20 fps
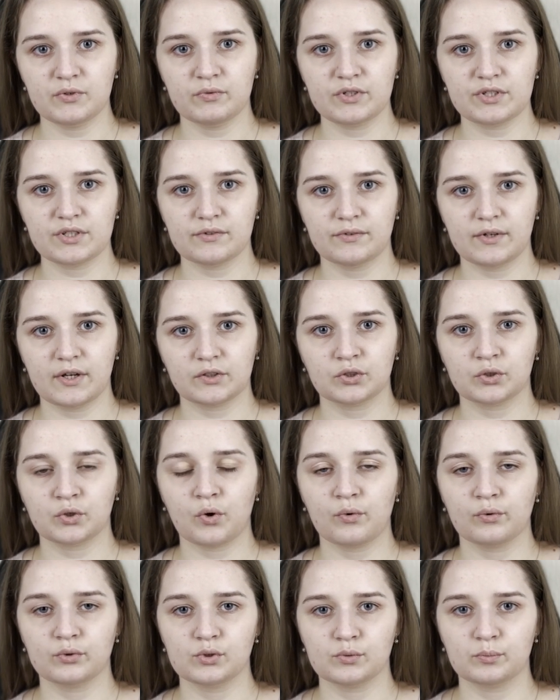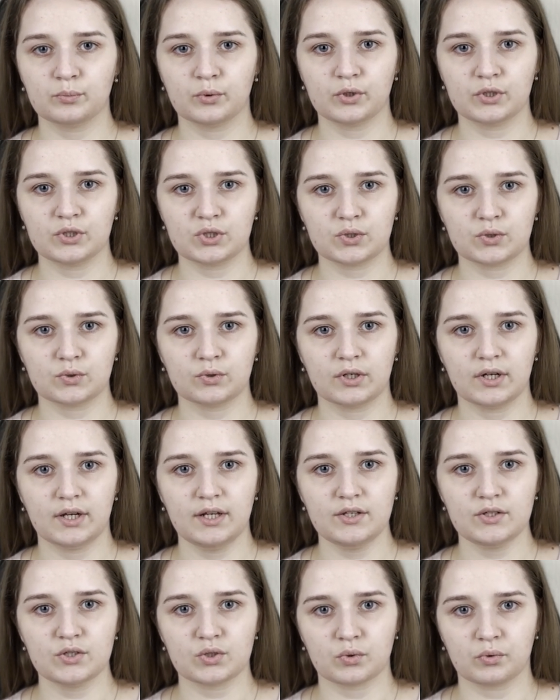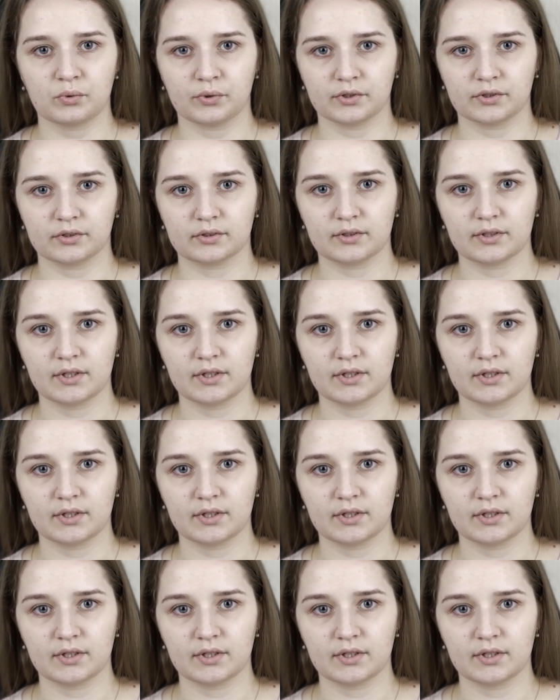with a factor of 2.2, and so on.